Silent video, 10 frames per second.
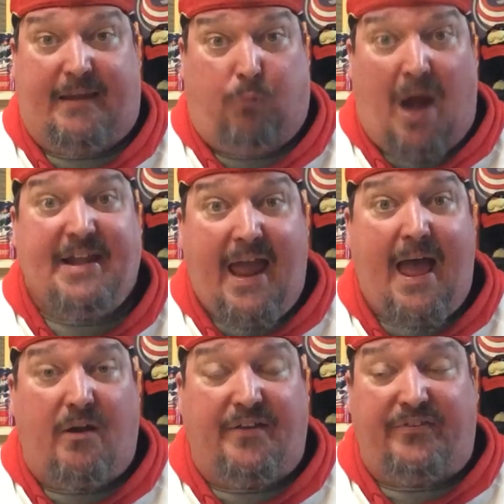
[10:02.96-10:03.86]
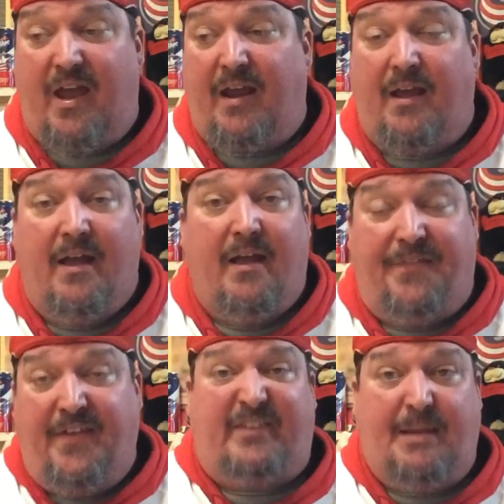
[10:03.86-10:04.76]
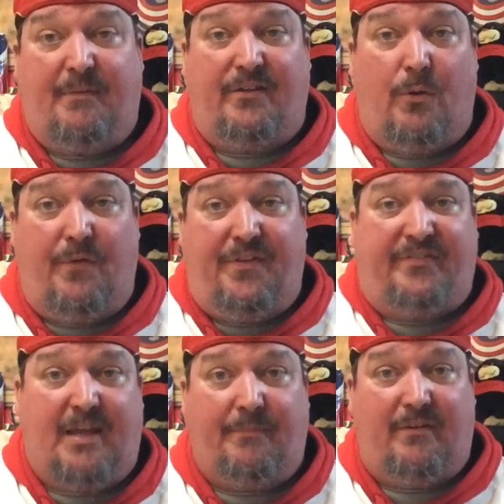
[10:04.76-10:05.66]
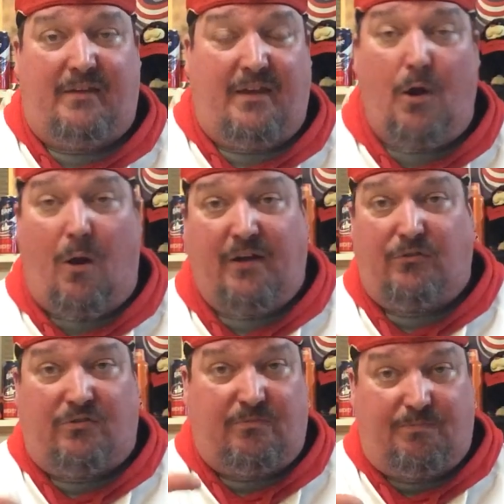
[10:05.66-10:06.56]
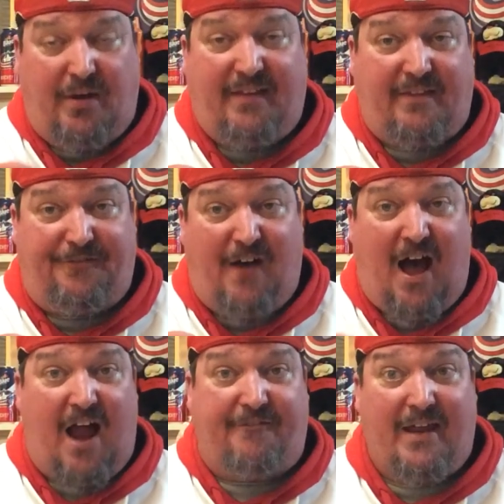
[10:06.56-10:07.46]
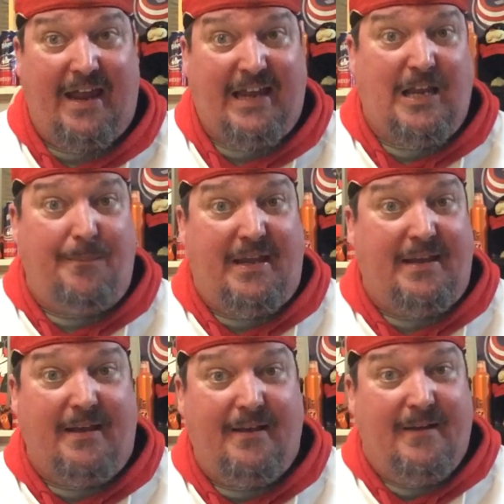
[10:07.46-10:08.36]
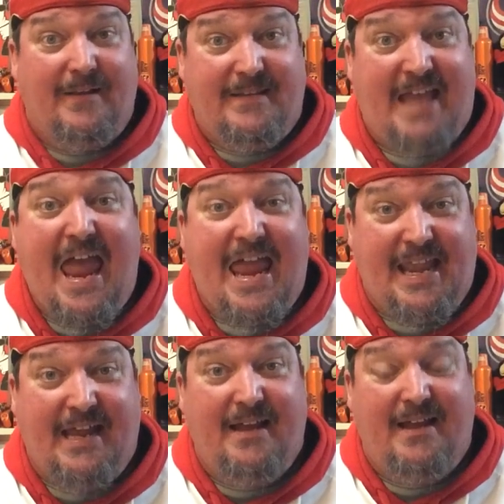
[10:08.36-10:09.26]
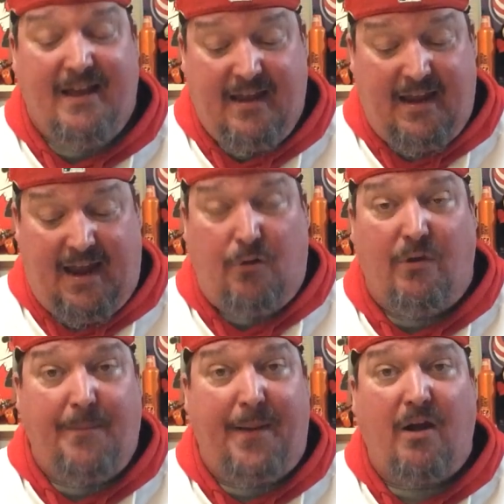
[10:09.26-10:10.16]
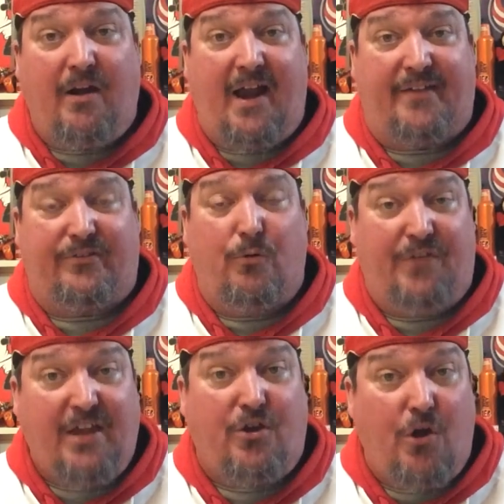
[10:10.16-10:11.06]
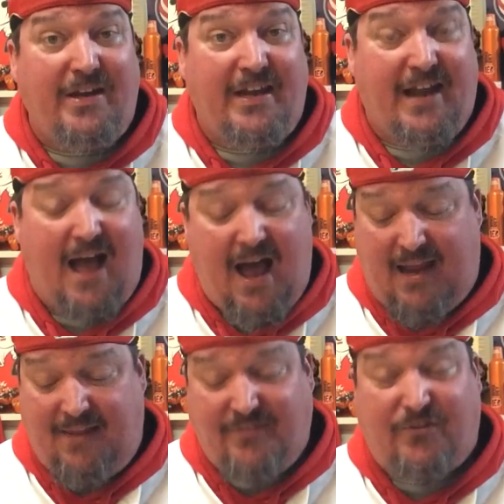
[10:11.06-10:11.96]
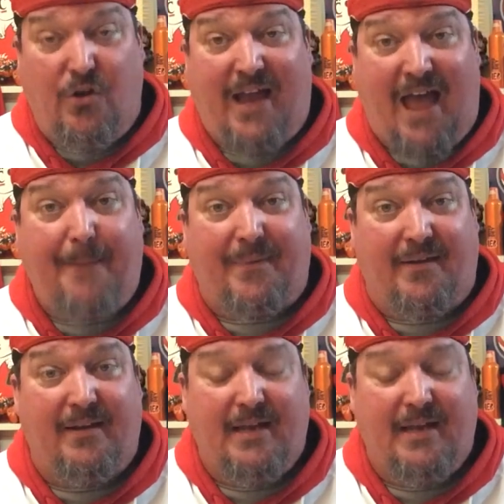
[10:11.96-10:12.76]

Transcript: right now can say, this team can do it, this team, put it down to 5. It could be 10, including the Bearcats, who they could get hot, and this could happen.